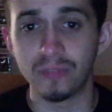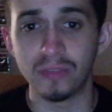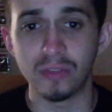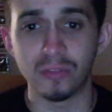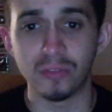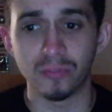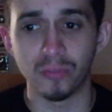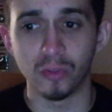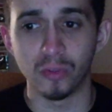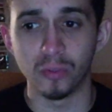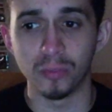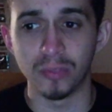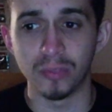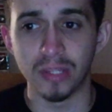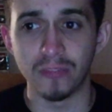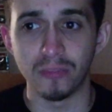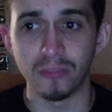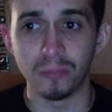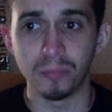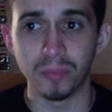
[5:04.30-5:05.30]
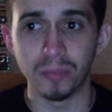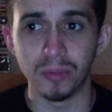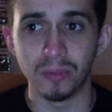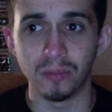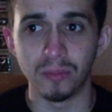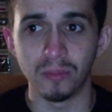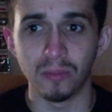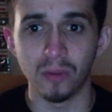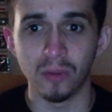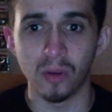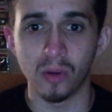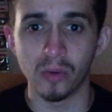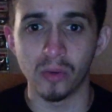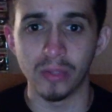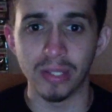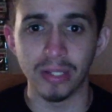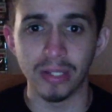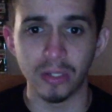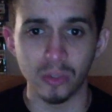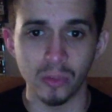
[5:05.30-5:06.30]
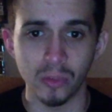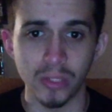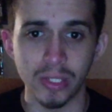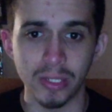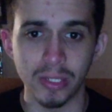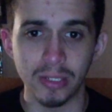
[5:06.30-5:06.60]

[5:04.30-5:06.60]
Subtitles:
films haven't been all that great.